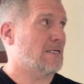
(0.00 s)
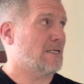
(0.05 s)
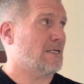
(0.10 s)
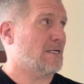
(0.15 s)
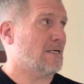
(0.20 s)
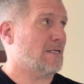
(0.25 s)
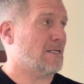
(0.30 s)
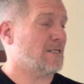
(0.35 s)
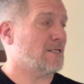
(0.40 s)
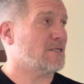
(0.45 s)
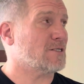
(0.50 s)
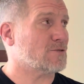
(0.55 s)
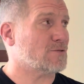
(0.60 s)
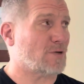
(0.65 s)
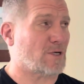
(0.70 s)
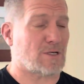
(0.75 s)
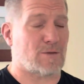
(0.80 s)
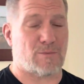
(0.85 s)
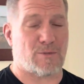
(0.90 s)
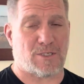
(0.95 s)
And his
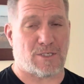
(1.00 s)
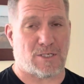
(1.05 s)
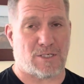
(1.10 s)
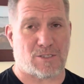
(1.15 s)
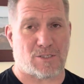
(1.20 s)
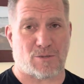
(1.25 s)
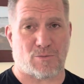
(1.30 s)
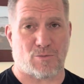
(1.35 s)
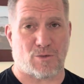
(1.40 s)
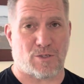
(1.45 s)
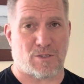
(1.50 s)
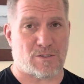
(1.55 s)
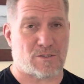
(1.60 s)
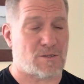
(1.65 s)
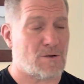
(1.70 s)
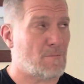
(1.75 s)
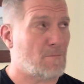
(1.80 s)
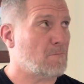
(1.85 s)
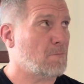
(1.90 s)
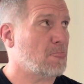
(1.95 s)
recommendation was
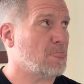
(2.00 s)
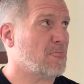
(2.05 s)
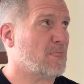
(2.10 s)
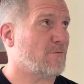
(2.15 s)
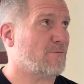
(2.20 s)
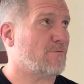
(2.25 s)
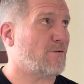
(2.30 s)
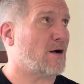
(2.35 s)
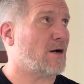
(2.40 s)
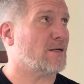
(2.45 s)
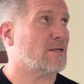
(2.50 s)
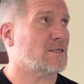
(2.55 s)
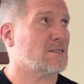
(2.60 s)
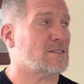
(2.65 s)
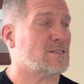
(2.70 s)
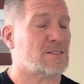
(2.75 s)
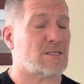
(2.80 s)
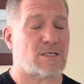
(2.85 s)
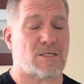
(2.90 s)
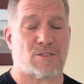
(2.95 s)
find a
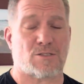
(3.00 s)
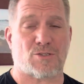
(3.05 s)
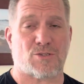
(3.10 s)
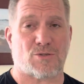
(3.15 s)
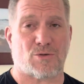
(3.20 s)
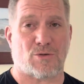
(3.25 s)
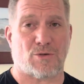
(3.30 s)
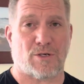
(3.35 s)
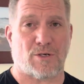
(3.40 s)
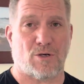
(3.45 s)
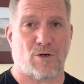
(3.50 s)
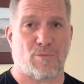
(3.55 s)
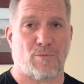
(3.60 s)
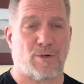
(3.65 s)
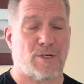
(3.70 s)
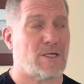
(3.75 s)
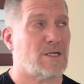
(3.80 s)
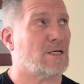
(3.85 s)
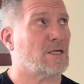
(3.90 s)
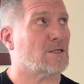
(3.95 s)
second story
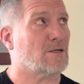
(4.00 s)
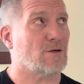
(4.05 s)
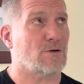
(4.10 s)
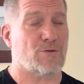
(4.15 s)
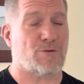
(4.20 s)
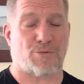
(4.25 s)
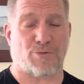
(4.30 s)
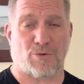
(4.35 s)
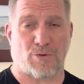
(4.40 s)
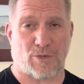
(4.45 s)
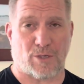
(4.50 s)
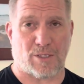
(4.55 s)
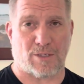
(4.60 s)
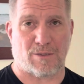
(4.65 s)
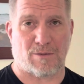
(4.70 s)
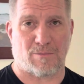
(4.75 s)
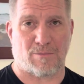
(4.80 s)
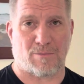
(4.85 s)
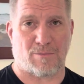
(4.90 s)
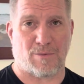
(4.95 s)
opening and go through it.
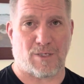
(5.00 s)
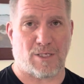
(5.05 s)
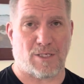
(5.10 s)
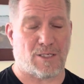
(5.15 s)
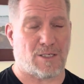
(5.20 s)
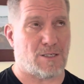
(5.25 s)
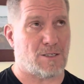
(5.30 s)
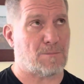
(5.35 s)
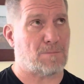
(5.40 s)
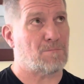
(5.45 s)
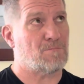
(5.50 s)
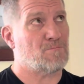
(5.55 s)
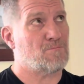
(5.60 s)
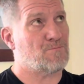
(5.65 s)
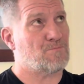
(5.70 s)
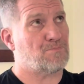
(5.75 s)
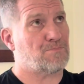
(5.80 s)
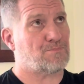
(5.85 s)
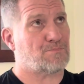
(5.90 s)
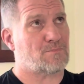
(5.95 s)
Meaning,
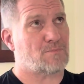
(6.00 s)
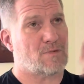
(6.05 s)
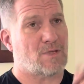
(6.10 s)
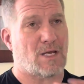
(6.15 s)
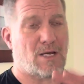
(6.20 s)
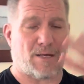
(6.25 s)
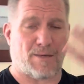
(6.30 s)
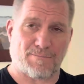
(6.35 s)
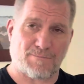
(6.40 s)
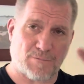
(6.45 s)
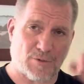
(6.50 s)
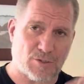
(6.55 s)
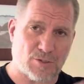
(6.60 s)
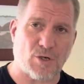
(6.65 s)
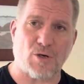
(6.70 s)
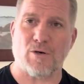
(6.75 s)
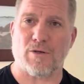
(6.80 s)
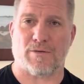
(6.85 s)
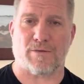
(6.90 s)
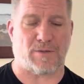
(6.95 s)
yeah, there's a
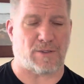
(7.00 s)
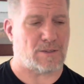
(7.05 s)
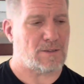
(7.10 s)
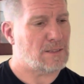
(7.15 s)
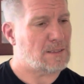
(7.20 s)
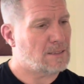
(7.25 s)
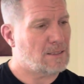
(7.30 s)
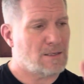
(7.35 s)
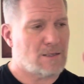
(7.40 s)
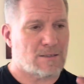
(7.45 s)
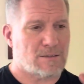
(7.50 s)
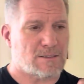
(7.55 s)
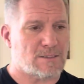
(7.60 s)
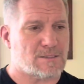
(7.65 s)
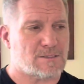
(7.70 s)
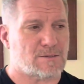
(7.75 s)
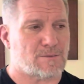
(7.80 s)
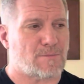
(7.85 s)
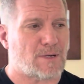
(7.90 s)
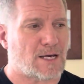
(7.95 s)
whole other thing.
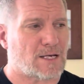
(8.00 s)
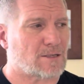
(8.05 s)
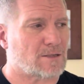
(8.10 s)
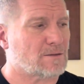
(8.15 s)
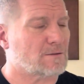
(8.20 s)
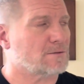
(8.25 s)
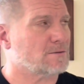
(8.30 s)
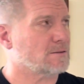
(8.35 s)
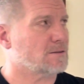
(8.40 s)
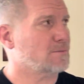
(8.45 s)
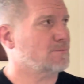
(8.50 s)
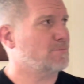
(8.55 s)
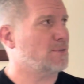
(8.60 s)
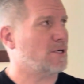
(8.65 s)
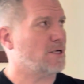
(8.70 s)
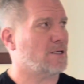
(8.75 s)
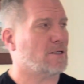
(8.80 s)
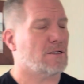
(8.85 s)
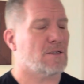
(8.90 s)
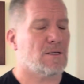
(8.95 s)
Doesn't matter.
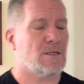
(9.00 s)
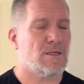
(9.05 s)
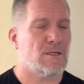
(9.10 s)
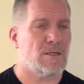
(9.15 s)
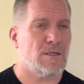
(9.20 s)
But